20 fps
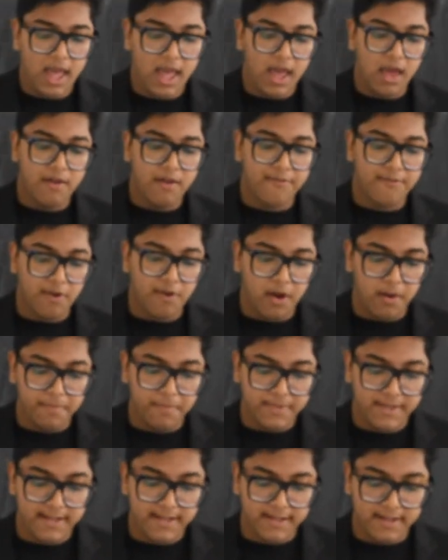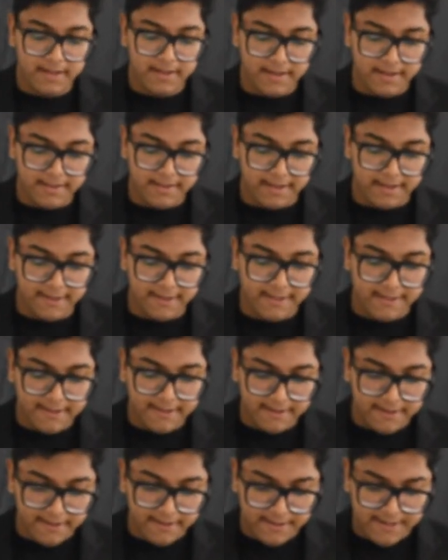from the
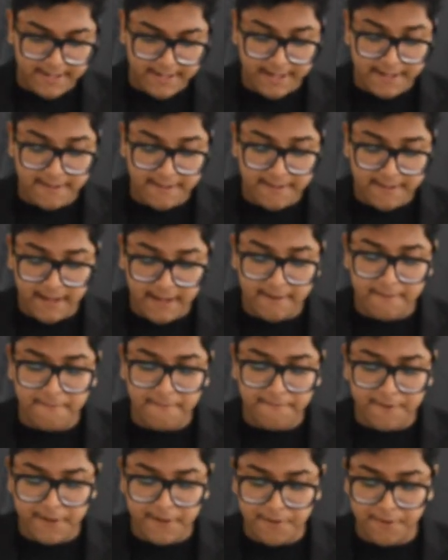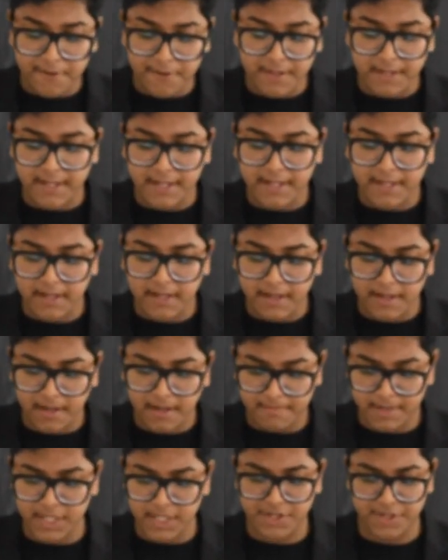State-Fitoussi
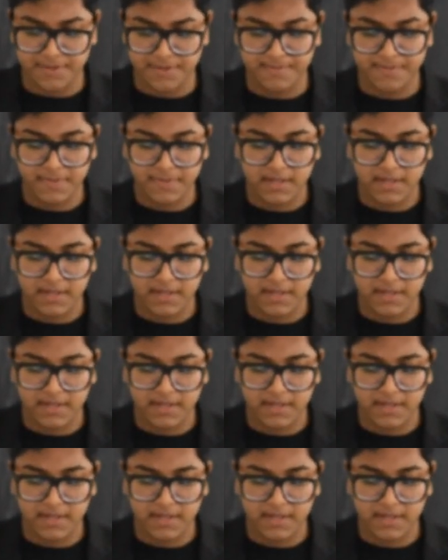Commission.